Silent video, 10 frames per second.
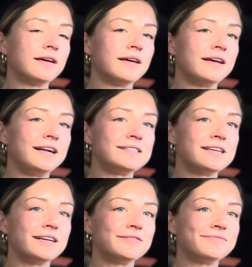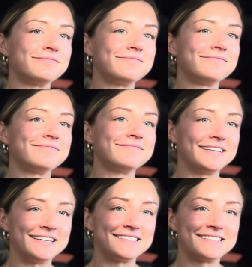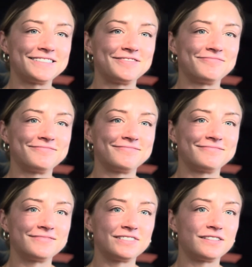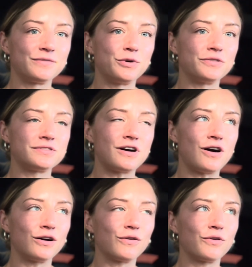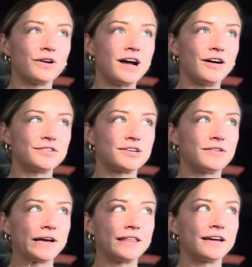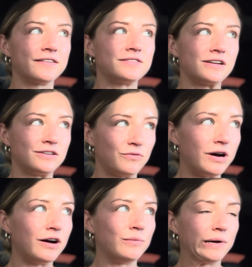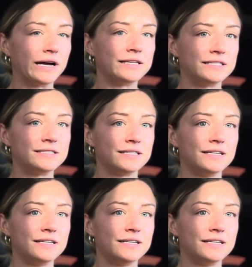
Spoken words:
And that's it. Yes. The most awkward outro I think I've done in a while, but I need